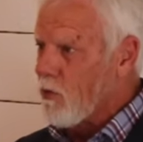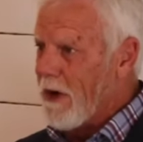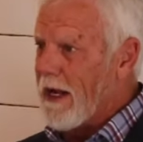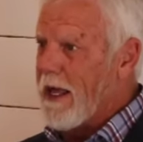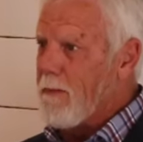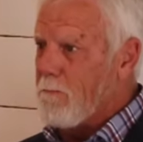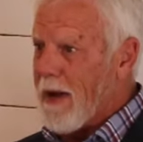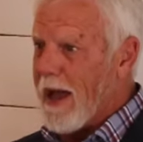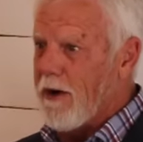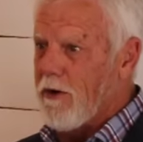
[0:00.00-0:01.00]
really
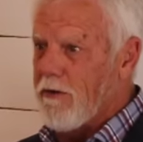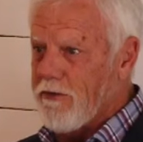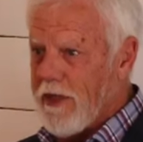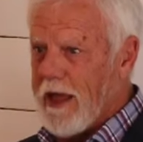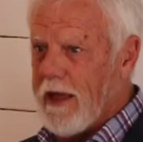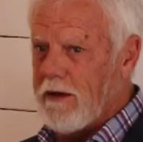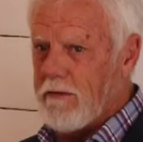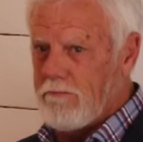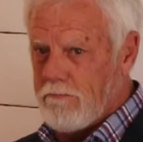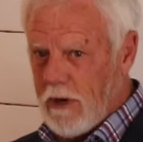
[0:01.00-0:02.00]
matter that
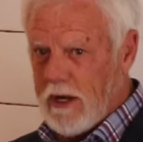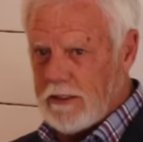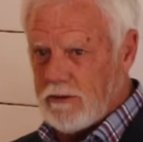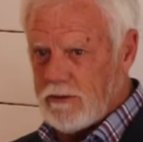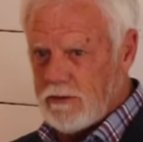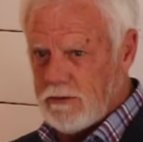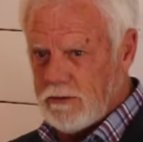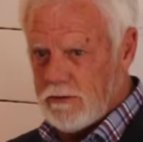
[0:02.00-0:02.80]
much?